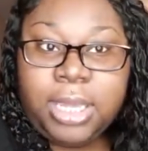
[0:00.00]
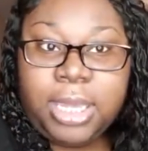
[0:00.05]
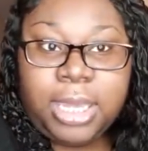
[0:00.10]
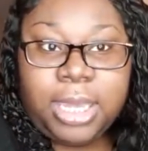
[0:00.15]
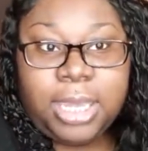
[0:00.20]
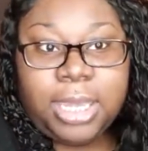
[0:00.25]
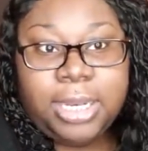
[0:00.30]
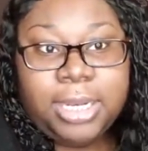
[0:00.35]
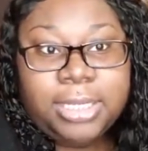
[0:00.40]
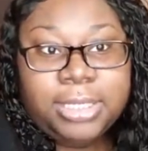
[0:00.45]

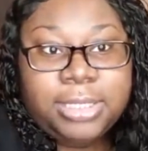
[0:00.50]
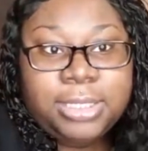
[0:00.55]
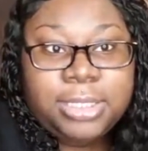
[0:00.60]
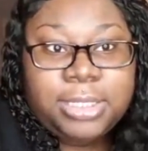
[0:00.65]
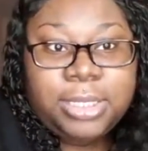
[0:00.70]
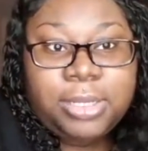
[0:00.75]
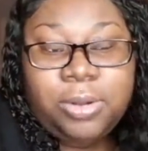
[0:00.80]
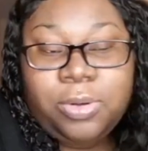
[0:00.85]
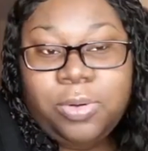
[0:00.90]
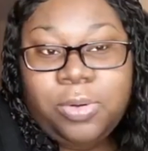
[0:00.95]
And it's
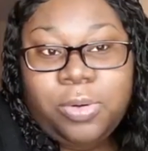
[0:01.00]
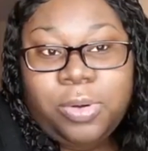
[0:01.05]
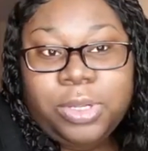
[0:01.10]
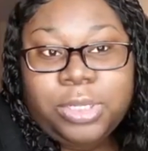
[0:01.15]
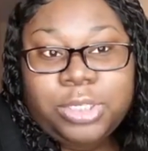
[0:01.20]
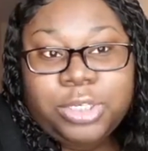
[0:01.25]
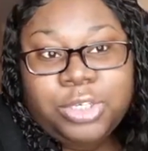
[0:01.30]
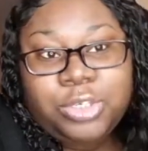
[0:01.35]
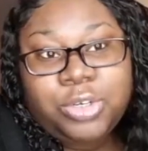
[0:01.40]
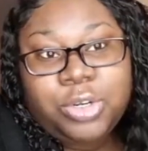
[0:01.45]
still
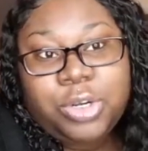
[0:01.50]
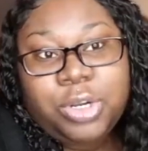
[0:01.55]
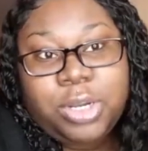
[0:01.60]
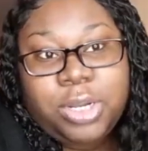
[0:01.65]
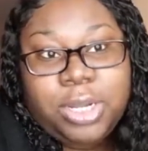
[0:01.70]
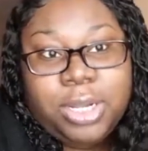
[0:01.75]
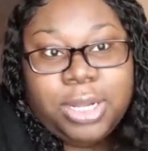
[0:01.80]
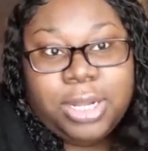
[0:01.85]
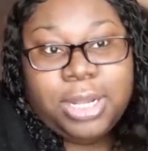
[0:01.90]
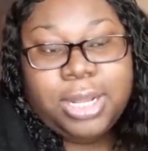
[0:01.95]
going
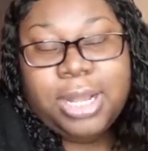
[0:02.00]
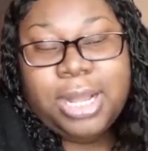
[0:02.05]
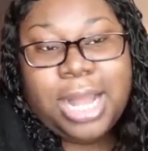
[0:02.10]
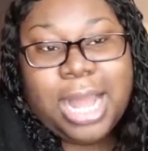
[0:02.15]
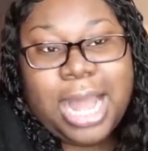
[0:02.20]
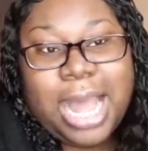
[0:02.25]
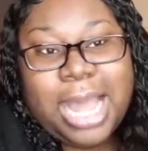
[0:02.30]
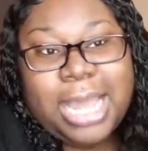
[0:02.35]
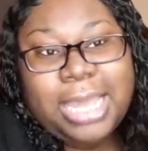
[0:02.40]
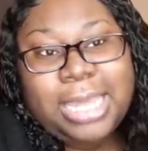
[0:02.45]
strong.
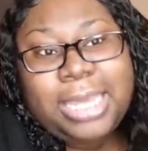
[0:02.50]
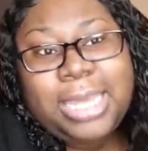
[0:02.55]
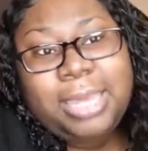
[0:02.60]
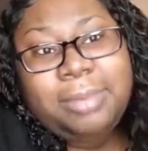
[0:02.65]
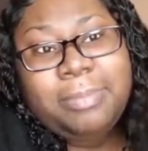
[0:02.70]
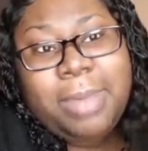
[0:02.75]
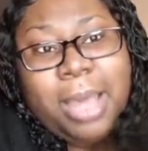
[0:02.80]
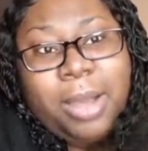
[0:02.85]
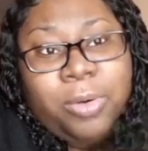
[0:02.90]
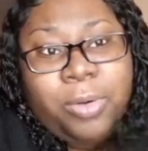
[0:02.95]
I can keep
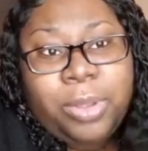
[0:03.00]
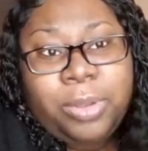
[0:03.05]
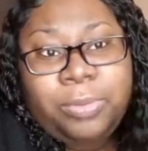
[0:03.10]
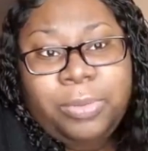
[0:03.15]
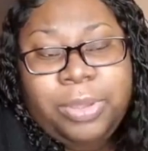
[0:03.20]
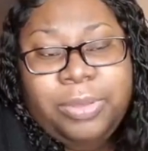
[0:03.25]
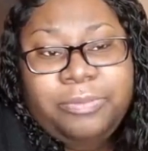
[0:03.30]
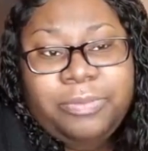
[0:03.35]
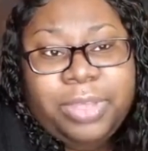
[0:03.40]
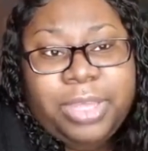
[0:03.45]
my quick
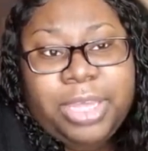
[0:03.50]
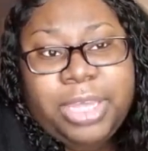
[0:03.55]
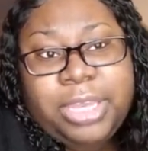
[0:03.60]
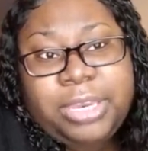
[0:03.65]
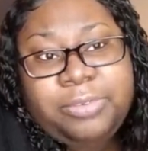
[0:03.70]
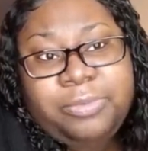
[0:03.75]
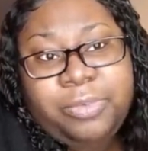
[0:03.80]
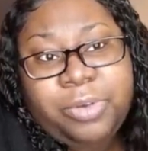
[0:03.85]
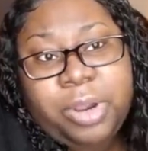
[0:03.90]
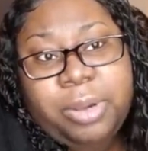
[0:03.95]
weave in
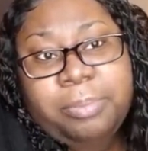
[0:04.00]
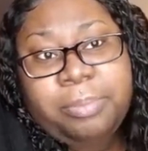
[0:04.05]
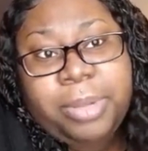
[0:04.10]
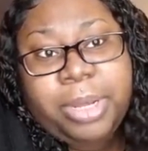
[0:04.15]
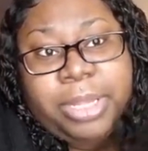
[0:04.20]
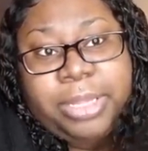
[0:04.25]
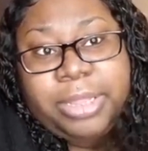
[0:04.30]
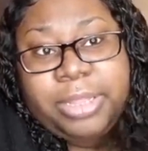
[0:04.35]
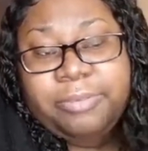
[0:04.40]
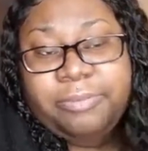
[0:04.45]
for a
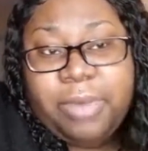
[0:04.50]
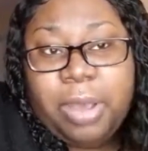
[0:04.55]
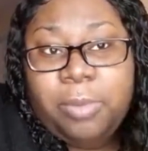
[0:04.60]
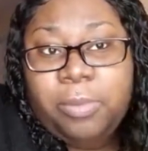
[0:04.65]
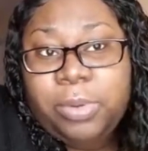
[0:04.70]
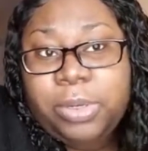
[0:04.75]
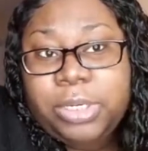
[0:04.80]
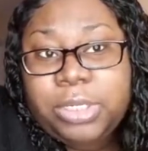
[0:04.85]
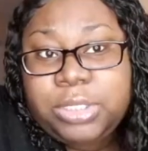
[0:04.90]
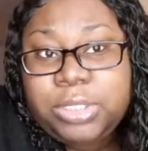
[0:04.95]
month if I
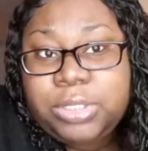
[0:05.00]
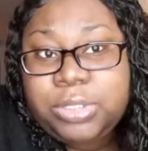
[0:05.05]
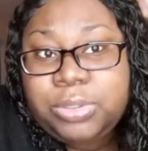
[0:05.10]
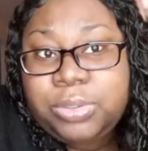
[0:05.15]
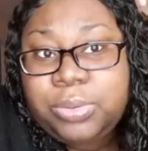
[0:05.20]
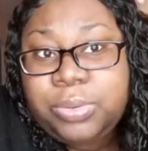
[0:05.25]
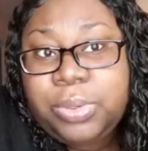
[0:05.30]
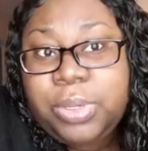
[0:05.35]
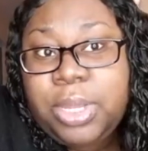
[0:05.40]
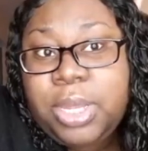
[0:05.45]
wanted
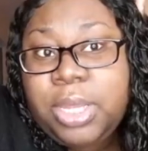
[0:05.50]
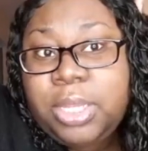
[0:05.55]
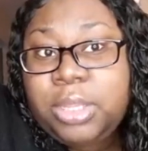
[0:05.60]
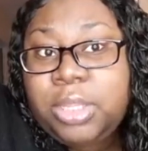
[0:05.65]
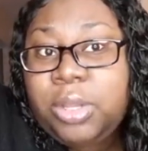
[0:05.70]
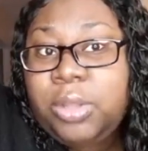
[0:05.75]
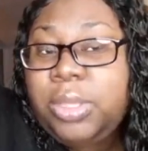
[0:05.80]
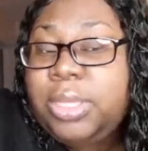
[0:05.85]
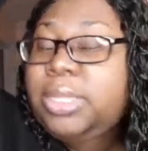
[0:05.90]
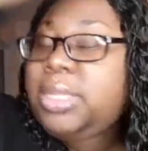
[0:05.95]
to.
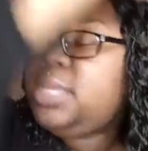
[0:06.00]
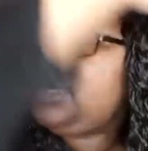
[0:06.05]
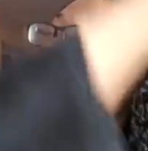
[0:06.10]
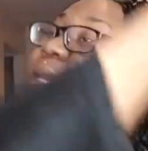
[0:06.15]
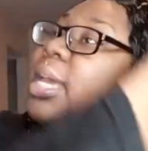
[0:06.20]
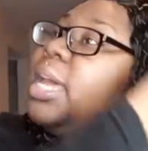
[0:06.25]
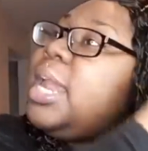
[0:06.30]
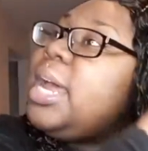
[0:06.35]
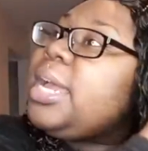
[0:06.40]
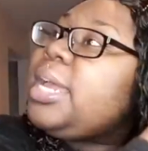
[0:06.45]
The only thing
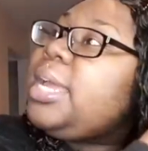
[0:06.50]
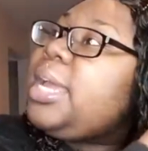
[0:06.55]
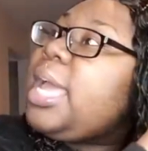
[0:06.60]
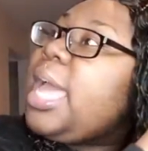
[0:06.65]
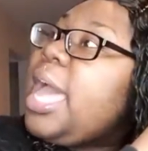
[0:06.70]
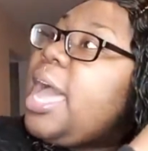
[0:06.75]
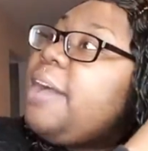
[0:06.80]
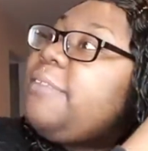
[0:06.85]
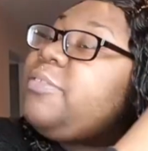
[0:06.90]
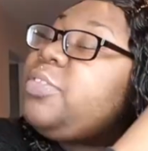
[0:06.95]
that I
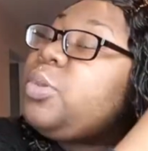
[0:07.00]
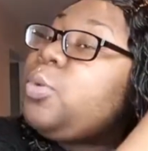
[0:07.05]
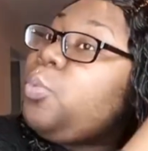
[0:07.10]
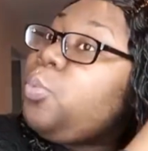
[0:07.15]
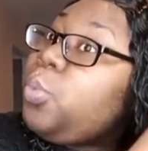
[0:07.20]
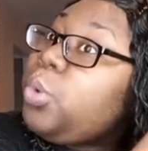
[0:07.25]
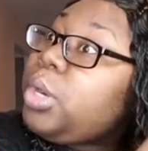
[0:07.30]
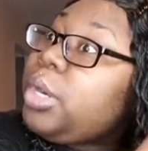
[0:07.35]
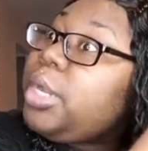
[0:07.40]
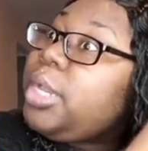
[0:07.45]
have to
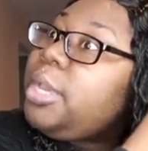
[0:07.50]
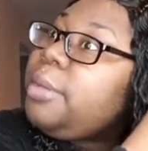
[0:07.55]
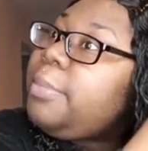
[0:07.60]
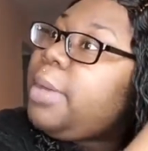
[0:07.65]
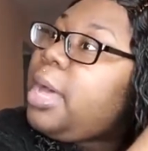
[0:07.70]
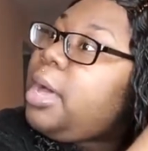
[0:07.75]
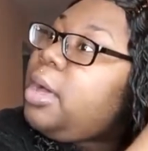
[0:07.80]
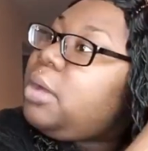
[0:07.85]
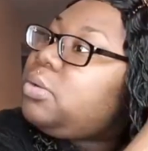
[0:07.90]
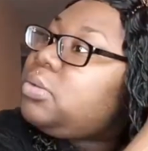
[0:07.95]
worry
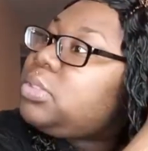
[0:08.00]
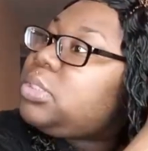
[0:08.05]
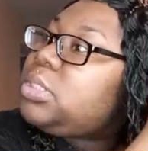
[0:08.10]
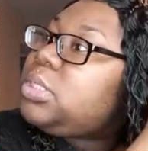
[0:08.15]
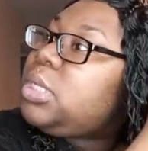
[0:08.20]
about